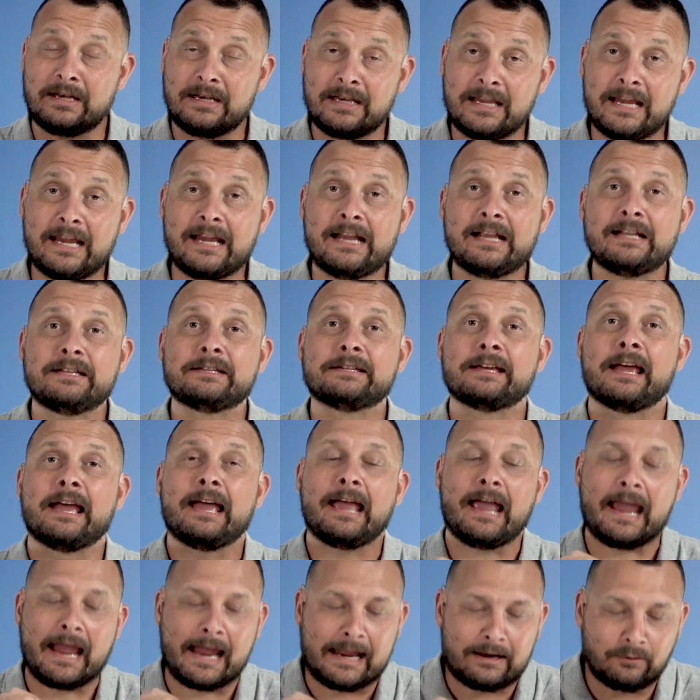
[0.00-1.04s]
needs
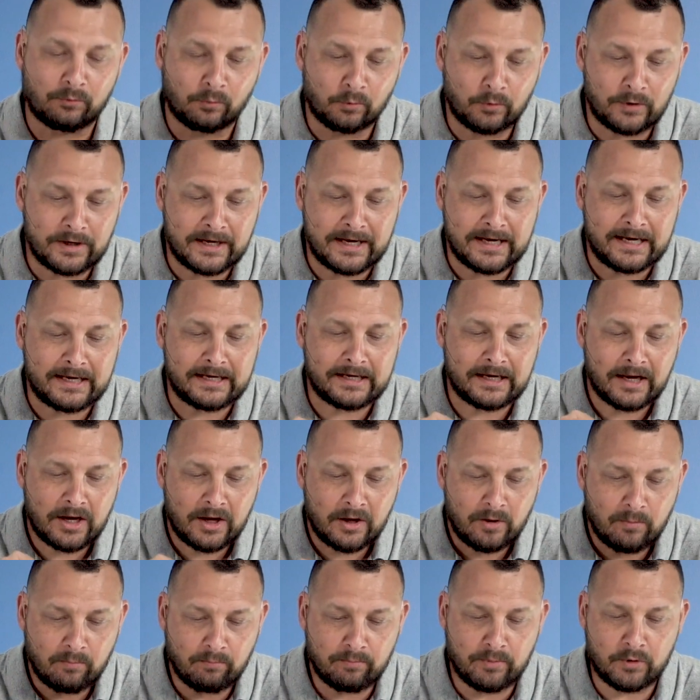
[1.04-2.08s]
a
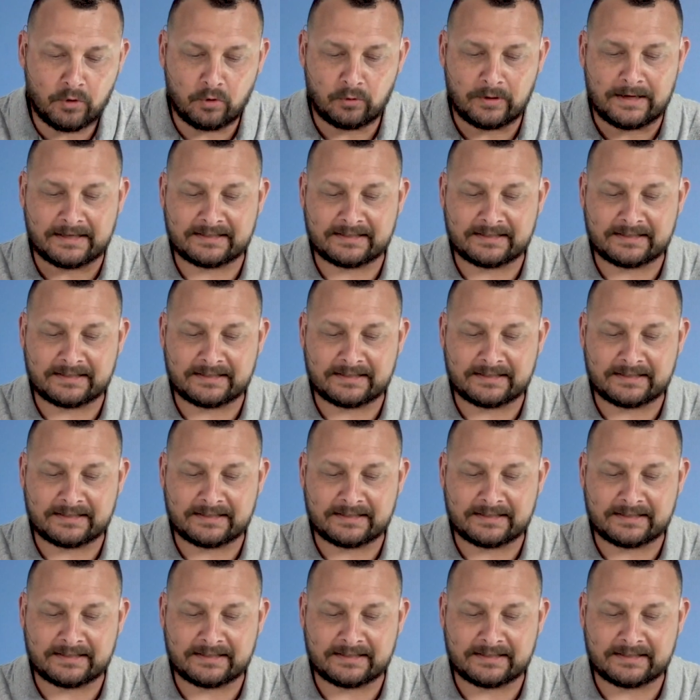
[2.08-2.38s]
reboot.